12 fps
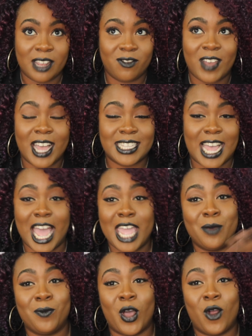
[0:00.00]
In fact, I
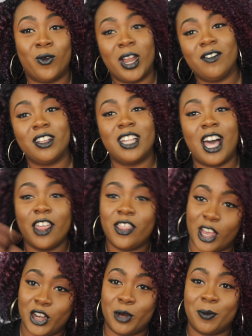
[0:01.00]
am Ravenclaw
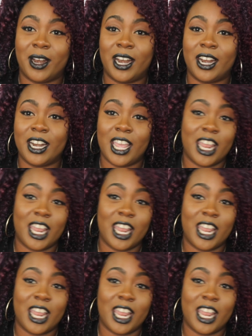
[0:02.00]
Thunderbird.